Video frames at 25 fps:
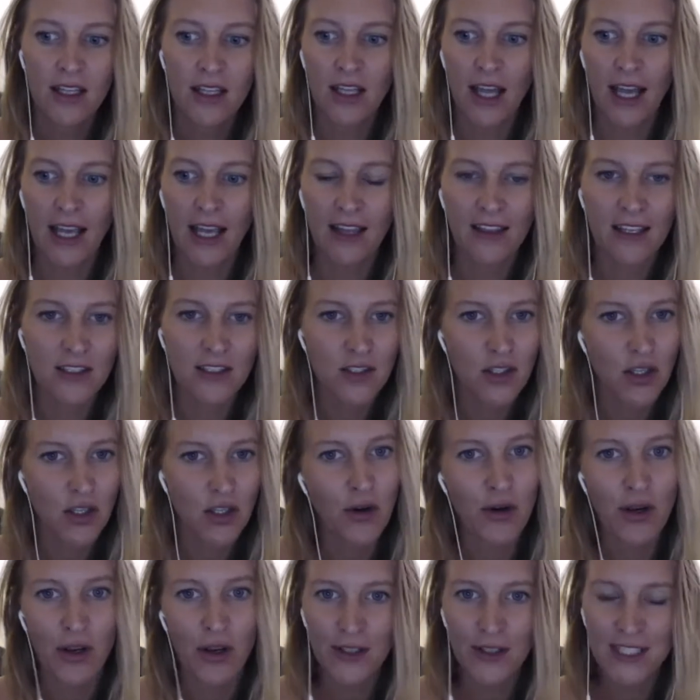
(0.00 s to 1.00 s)
like this
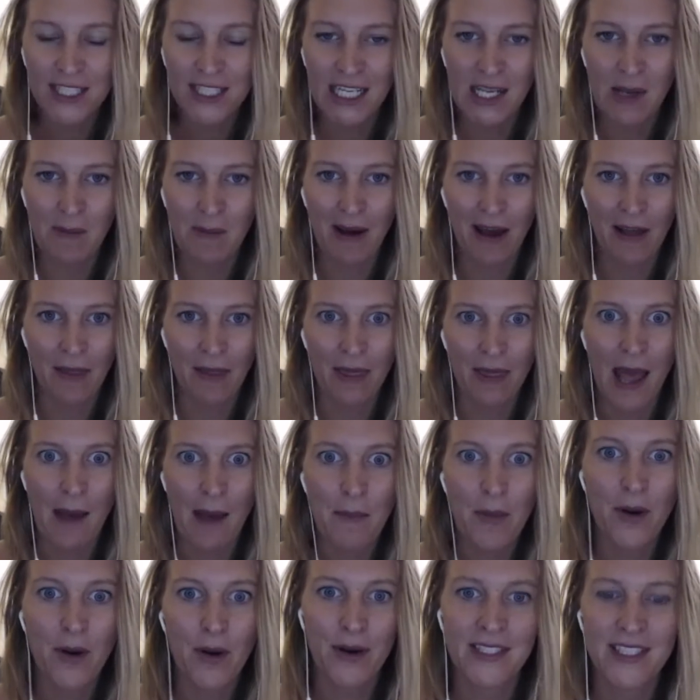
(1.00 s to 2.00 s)
curiosity about that
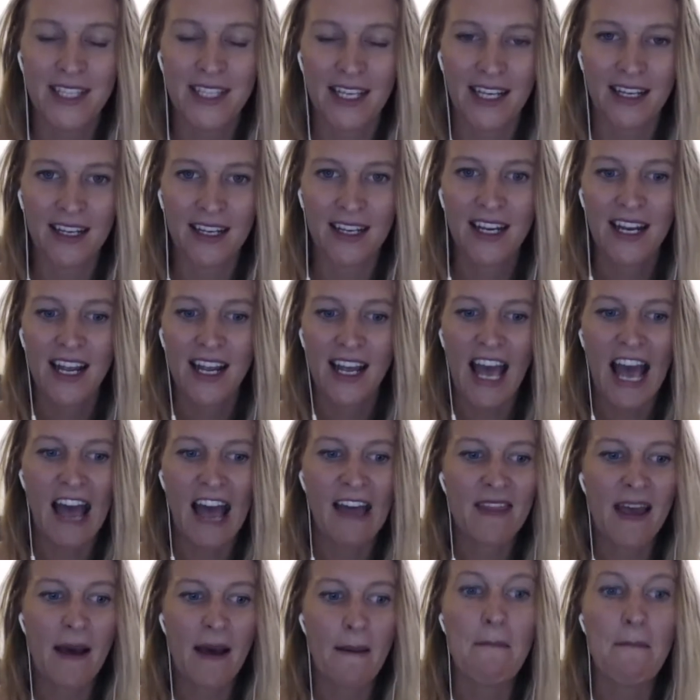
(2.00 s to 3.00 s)
person
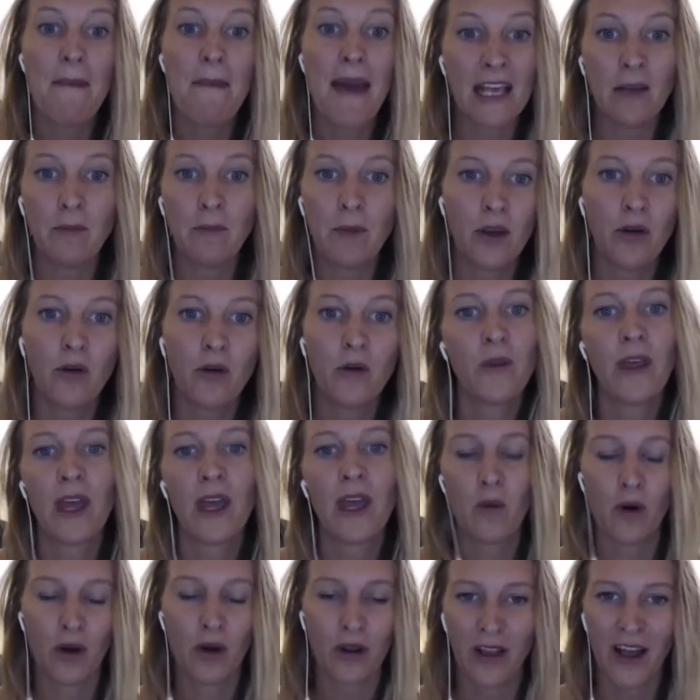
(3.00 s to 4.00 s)
and that maybe who they
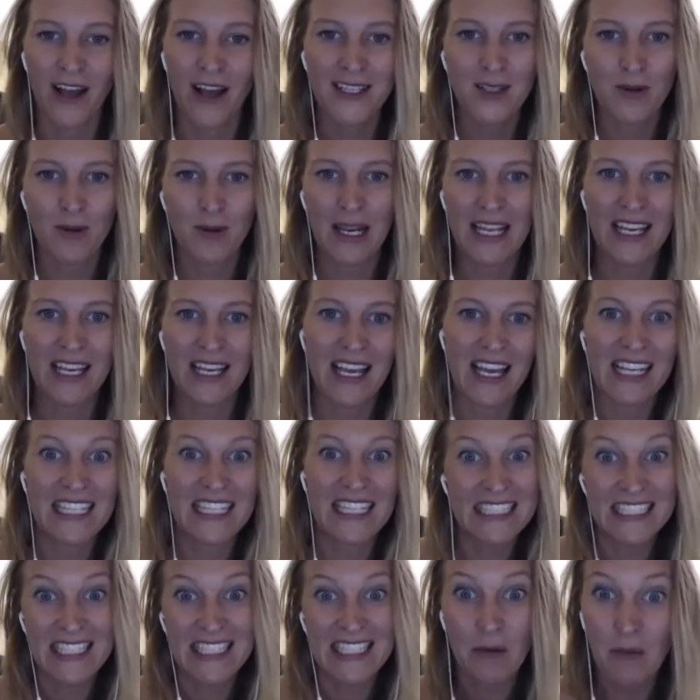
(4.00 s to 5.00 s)
were last week
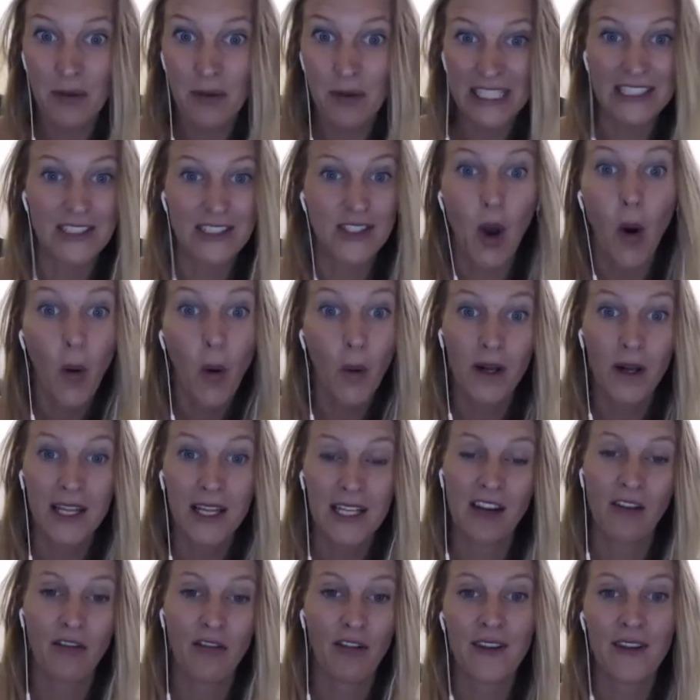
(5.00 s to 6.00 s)
is somebody totally
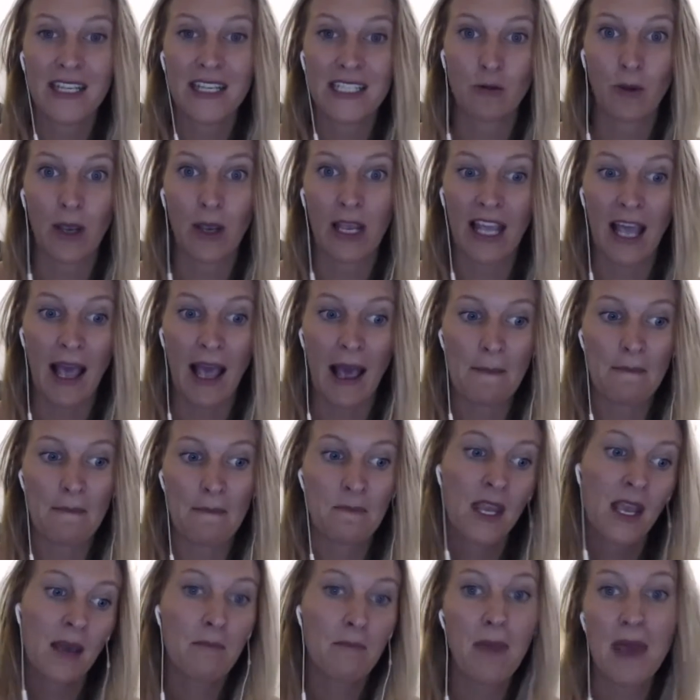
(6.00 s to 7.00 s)
different this week and
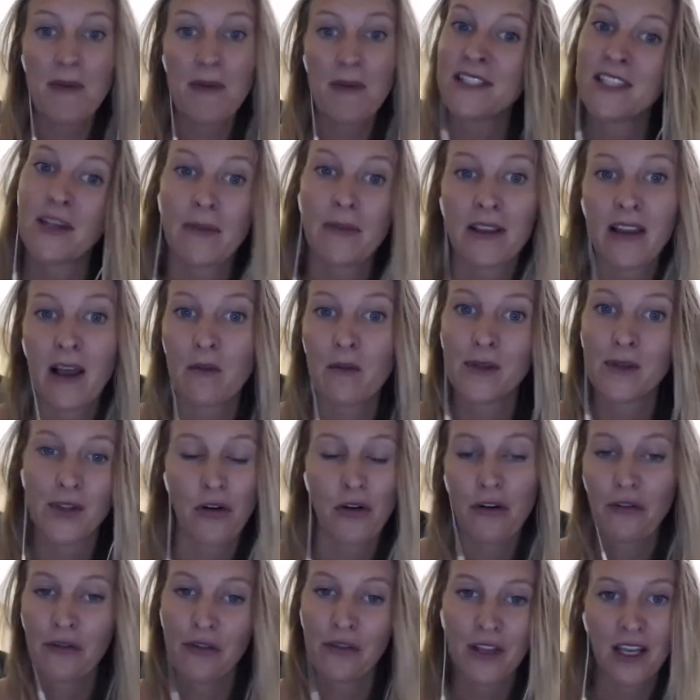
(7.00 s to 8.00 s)
maybe something that was
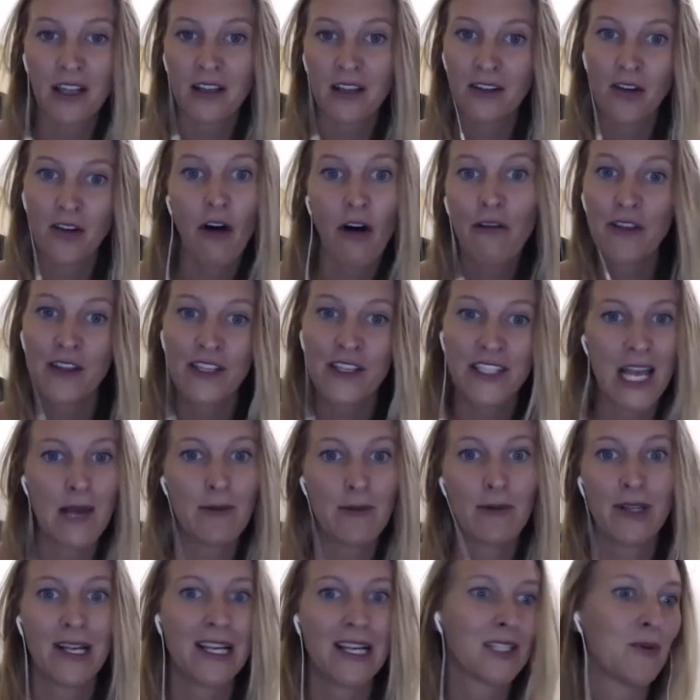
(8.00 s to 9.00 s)
off the off the
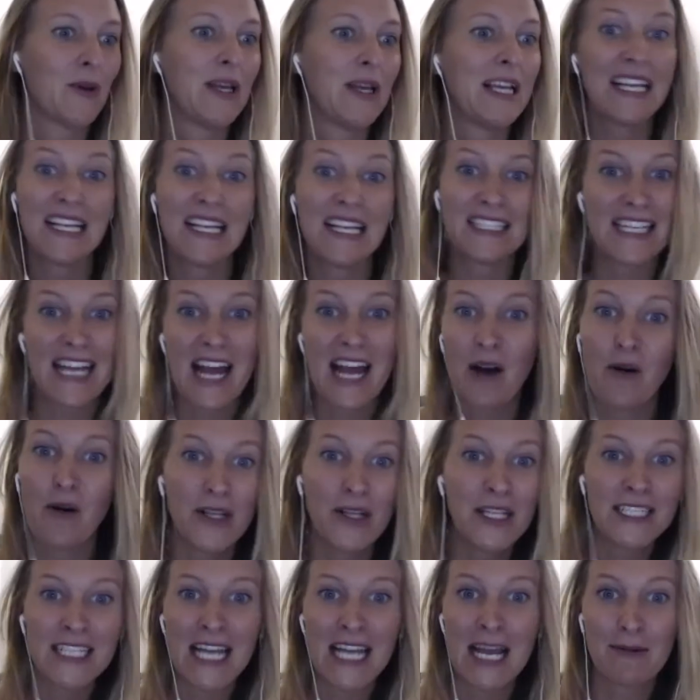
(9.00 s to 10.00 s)
table last week is now on
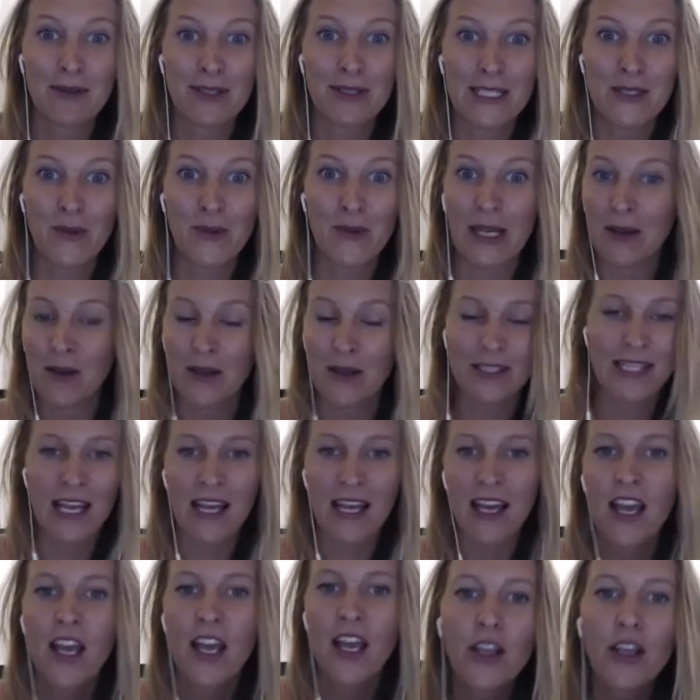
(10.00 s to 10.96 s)
the table this week because yeah.